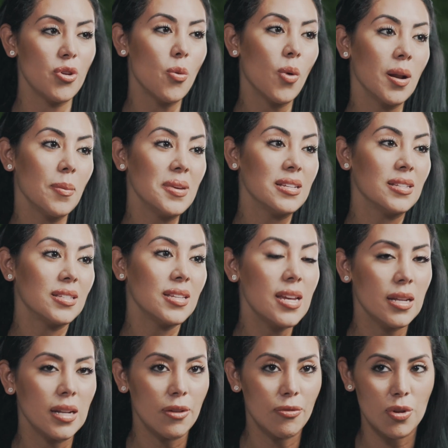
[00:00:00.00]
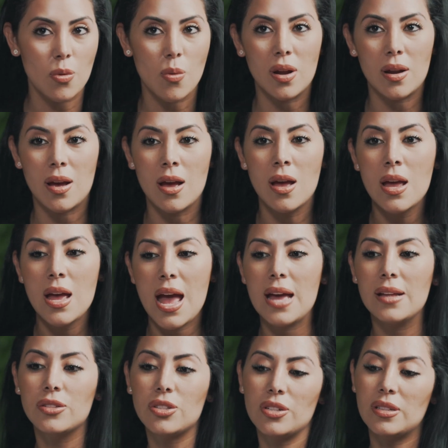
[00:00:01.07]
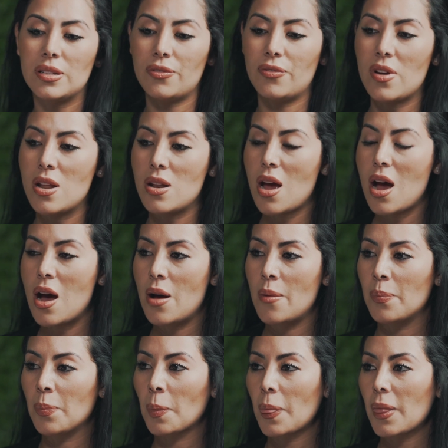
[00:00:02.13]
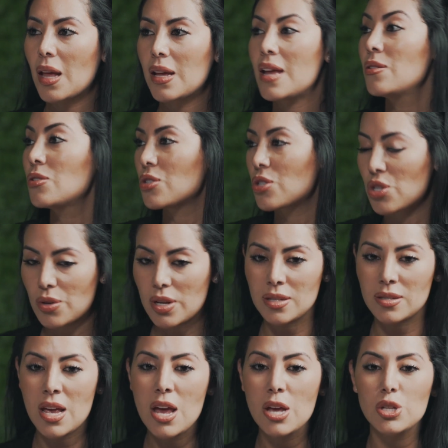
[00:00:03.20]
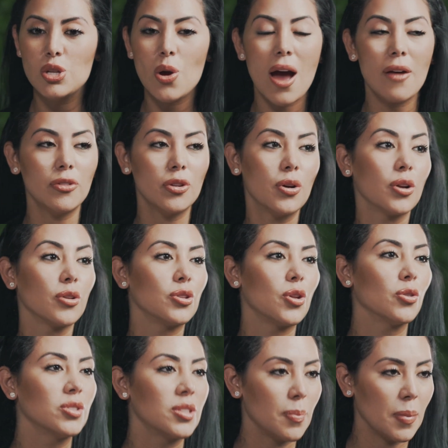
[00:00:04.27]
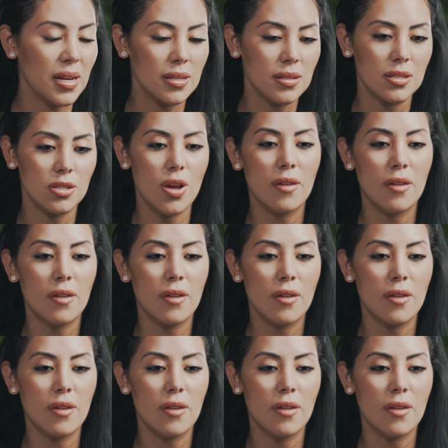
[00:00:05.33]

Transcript: you want to be seen, if you want to enter different industries, you have to go to those places.